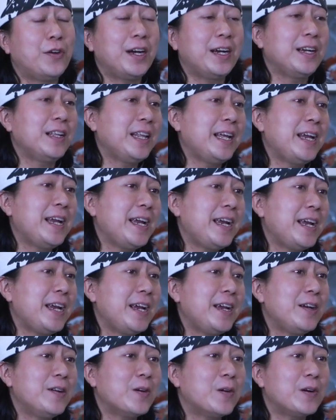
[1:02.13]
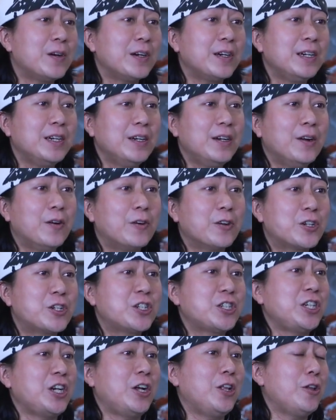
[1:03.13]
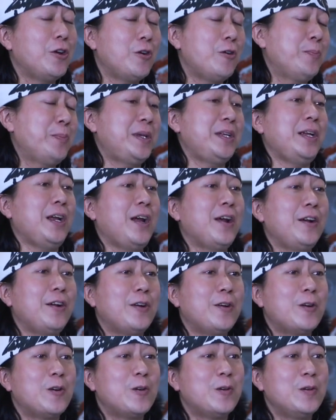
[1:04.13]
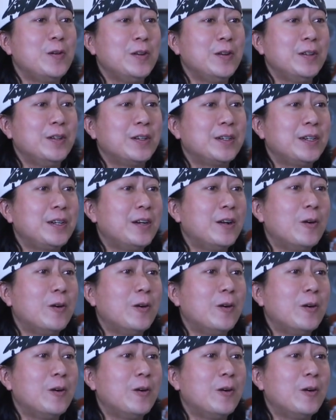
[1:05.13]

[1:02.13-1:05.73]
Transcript: violin or, or cello, piano. You